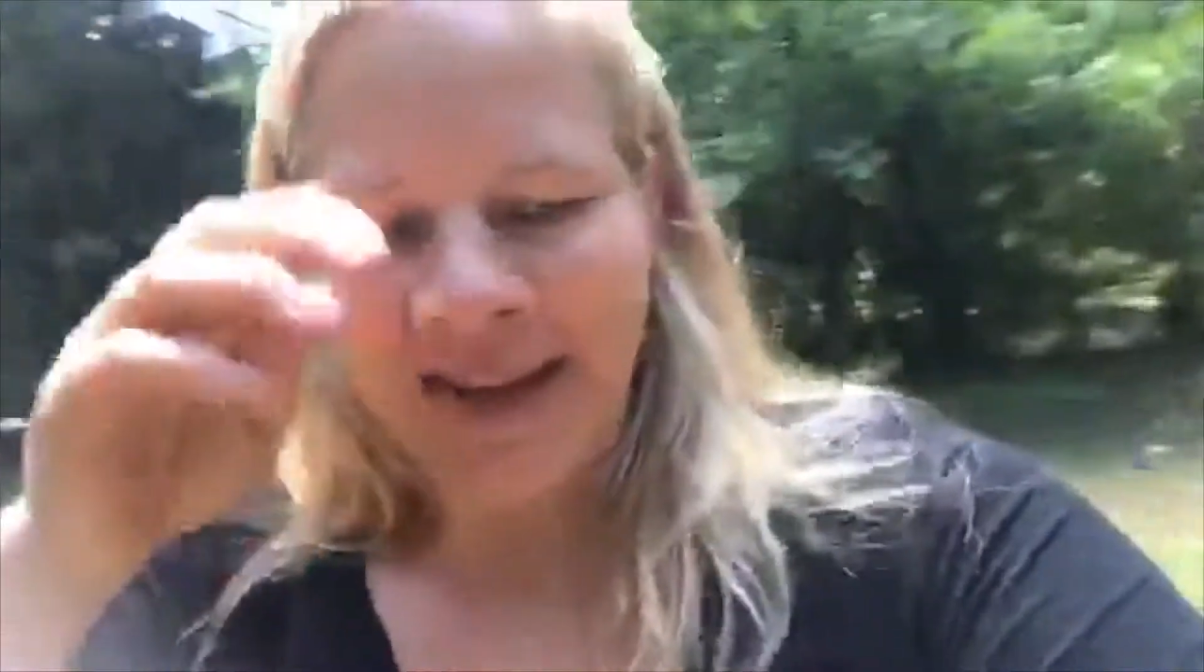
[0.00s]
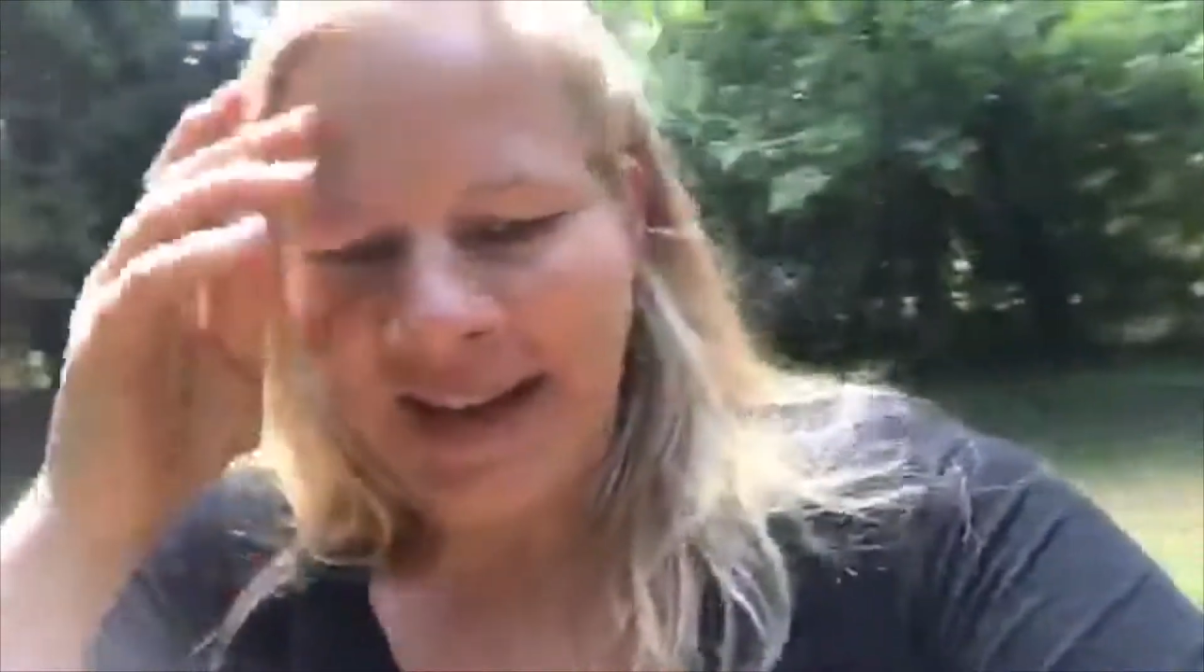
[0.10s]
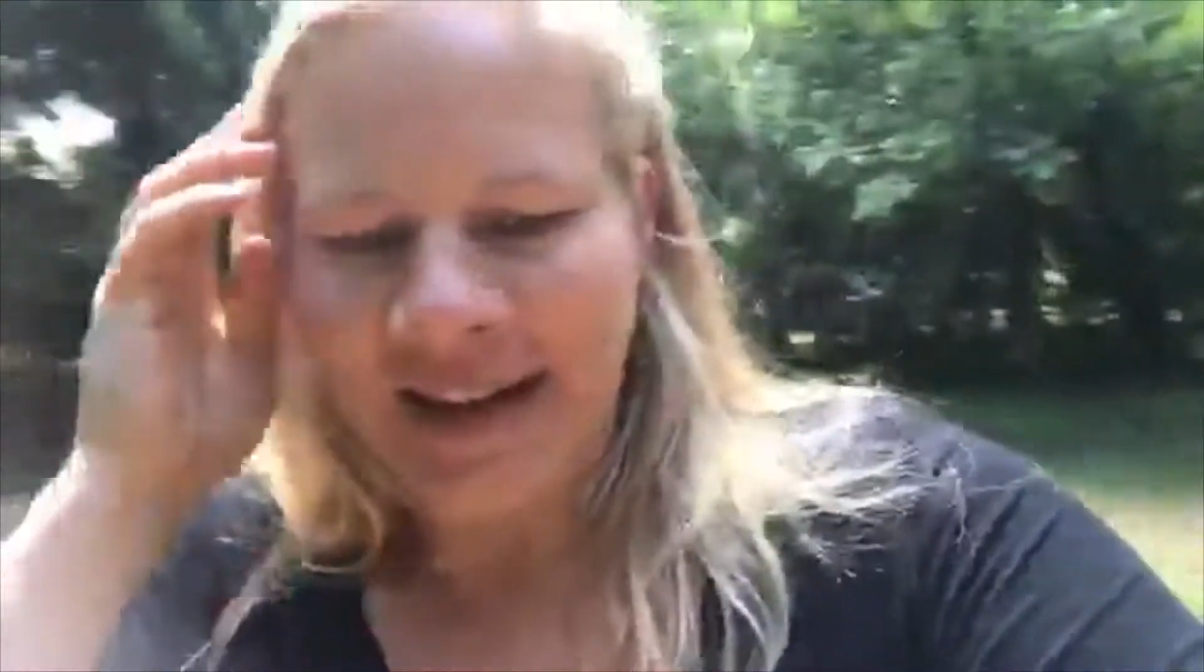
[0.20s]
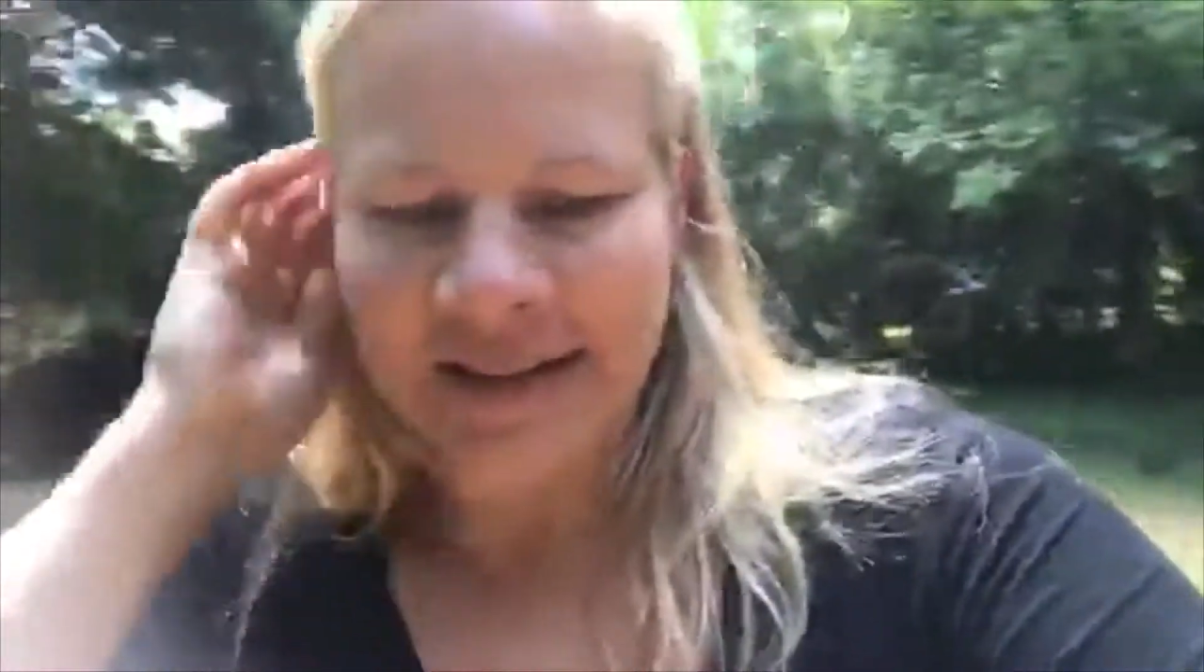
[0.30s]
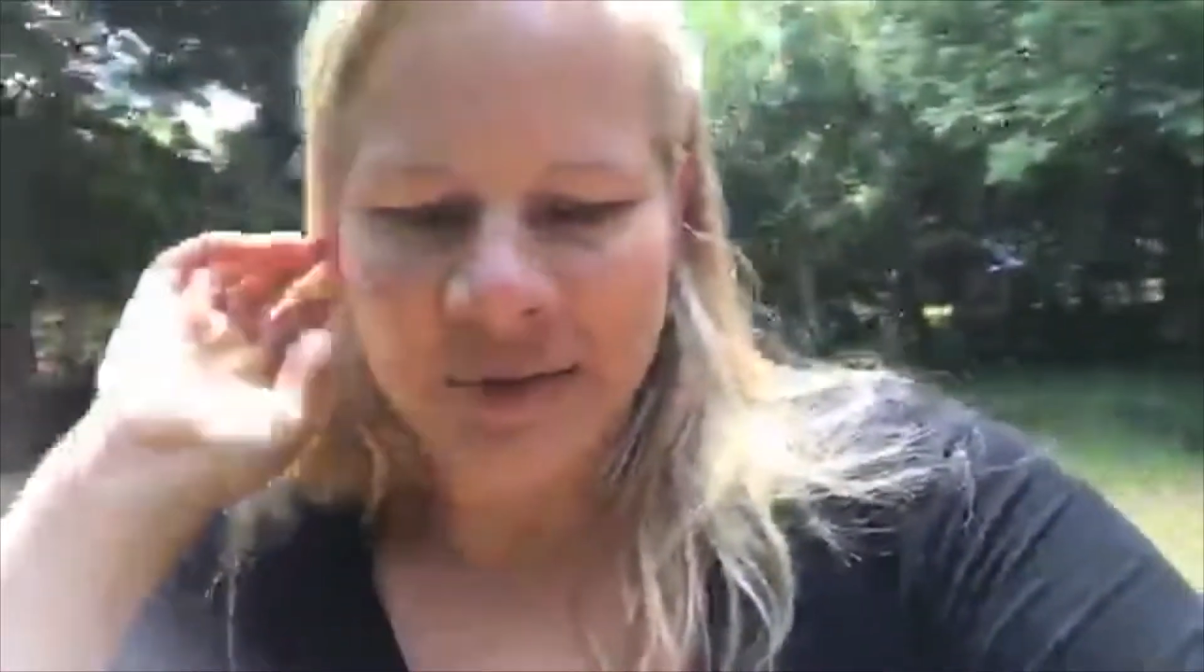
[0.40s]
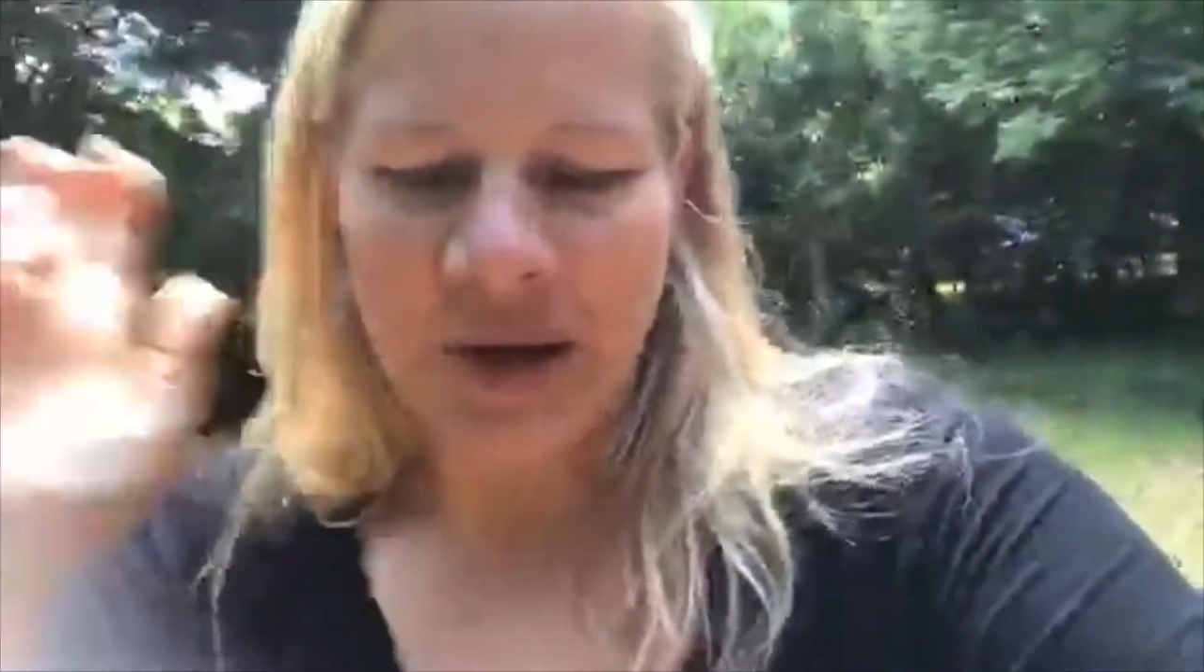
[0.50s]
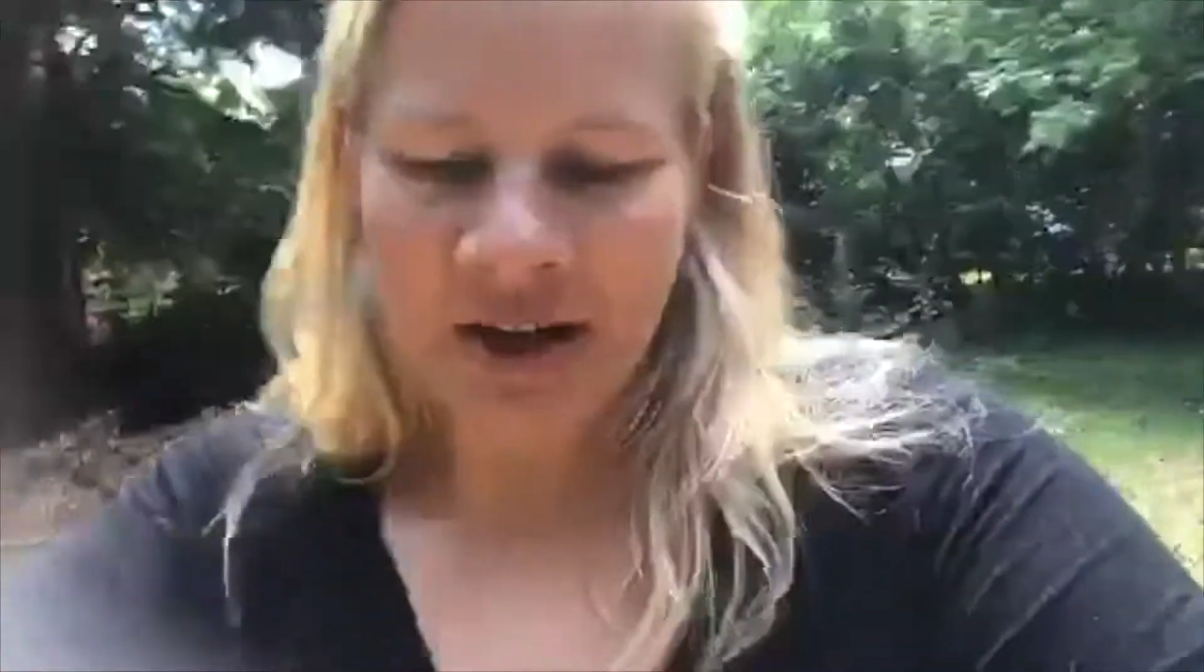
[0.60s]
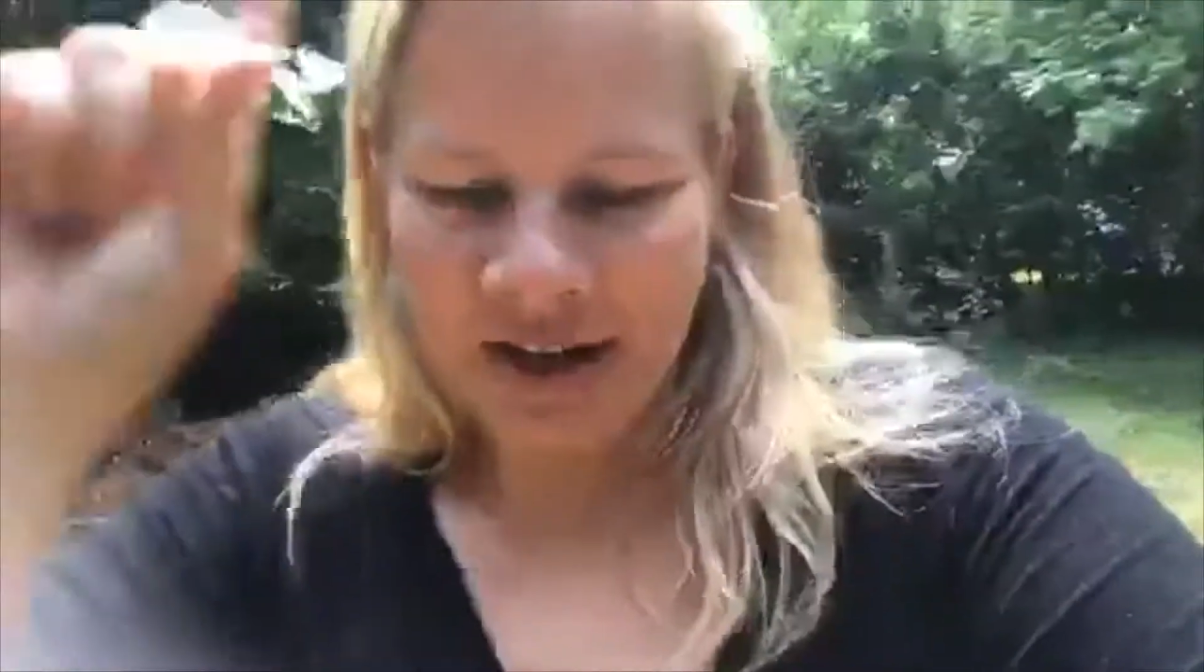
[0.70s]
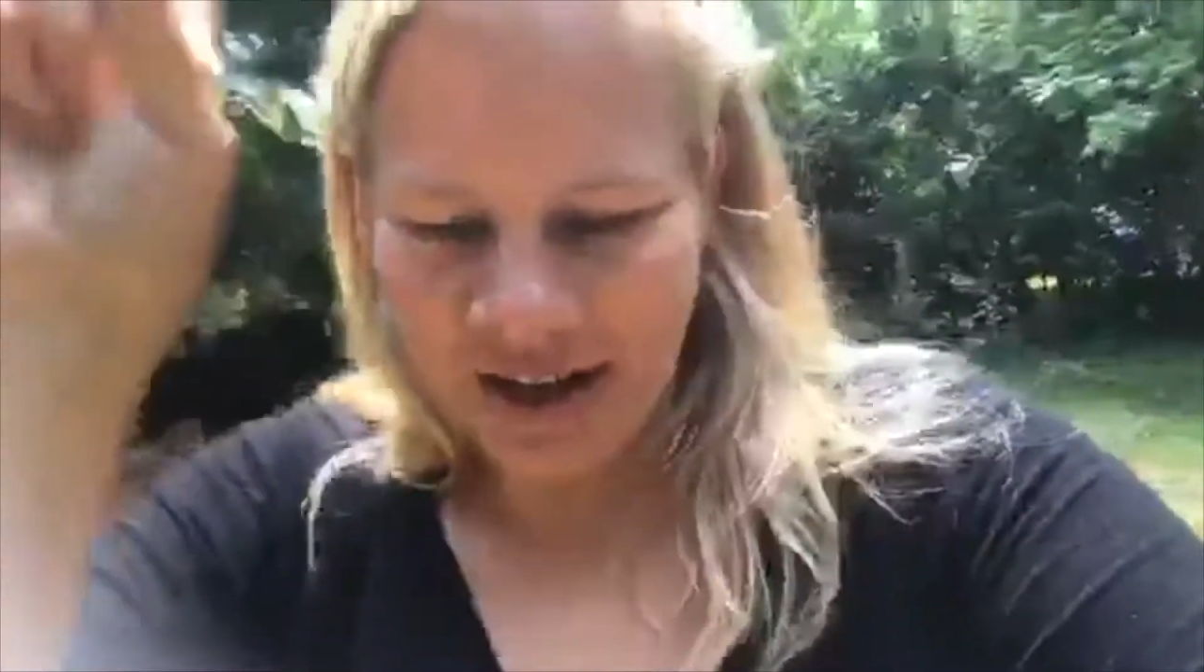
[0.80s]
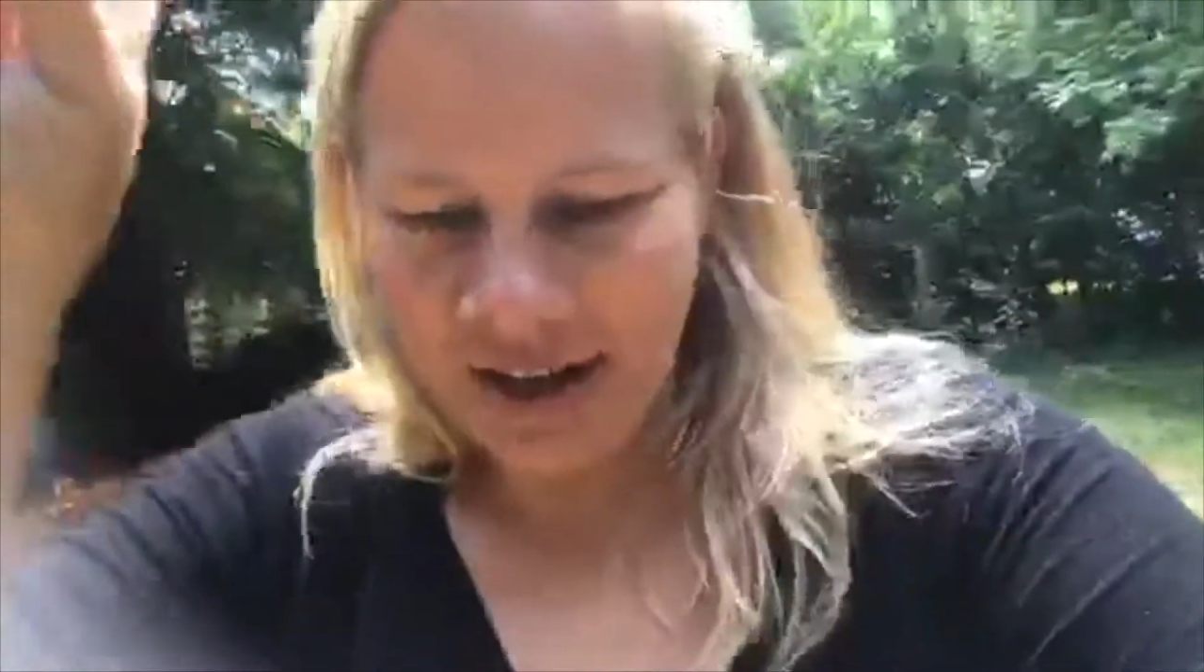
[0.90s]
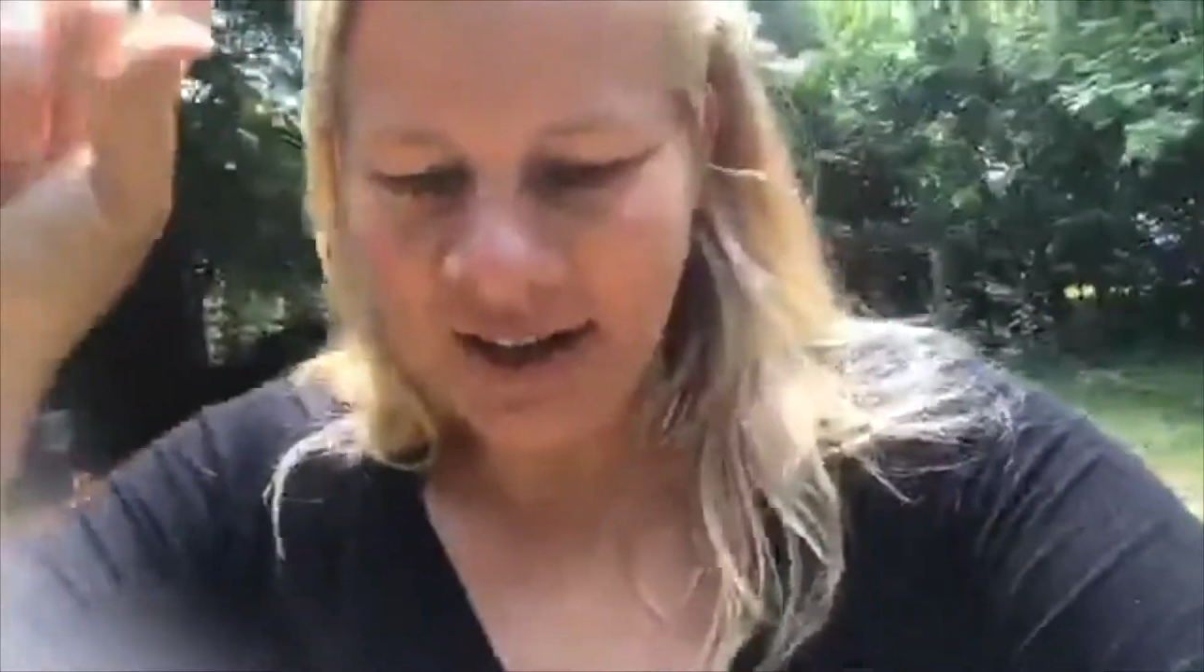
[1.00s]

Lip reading: cousin Mary